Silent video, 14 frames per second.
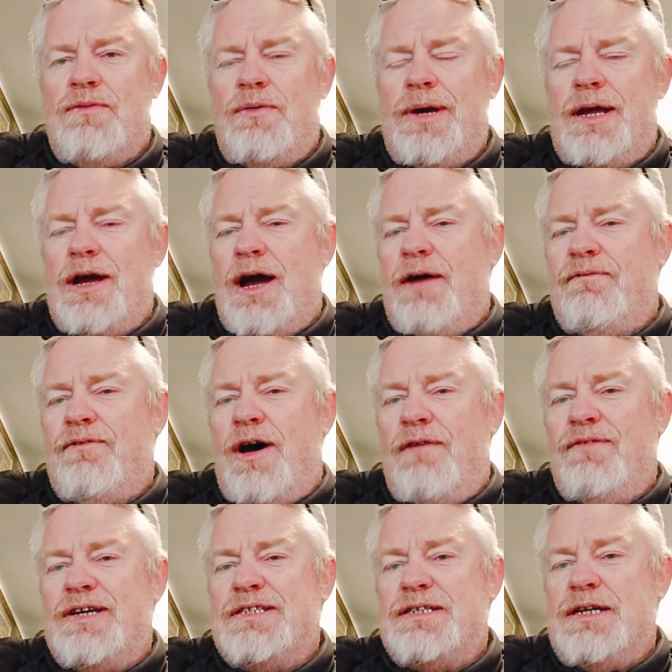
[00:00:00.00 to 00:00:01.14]
Well, we
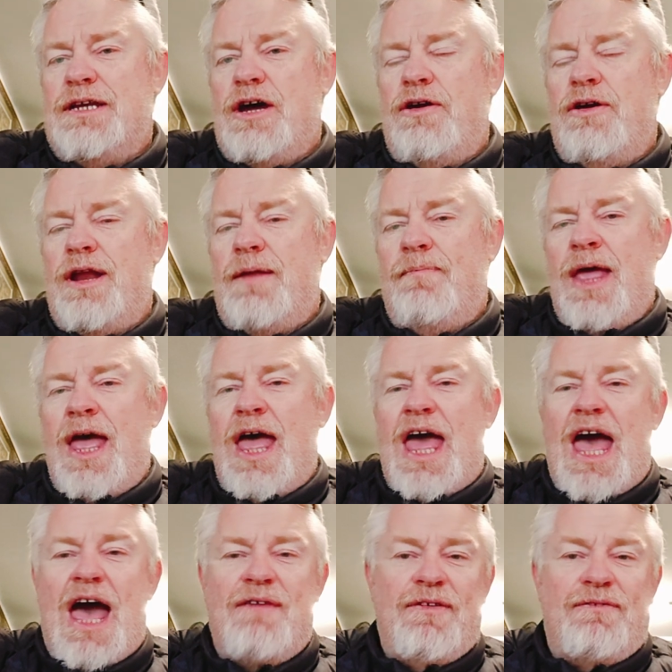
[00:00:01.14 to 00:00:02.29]
obviously don't
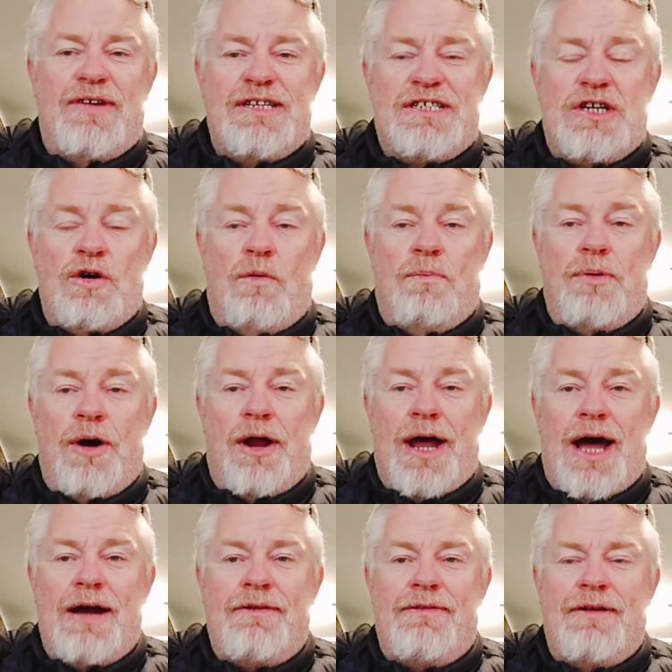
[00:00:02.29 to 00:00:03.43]
have a physical
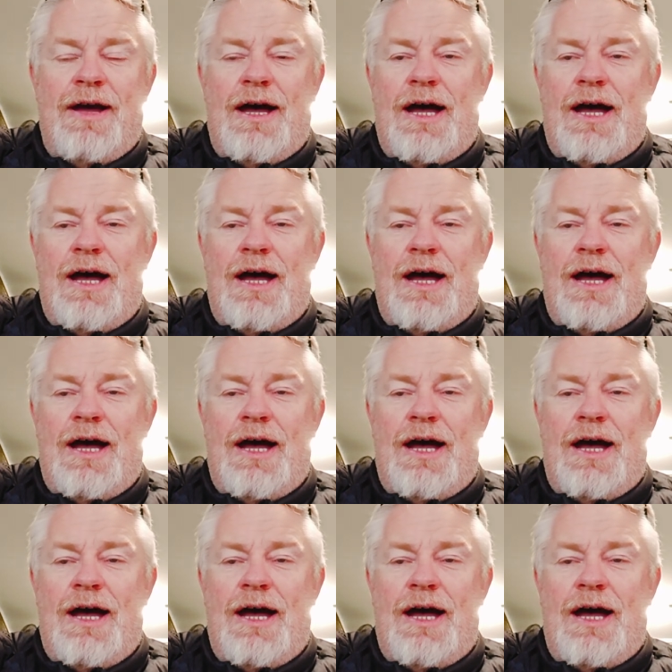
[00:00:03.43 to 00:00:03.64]
product.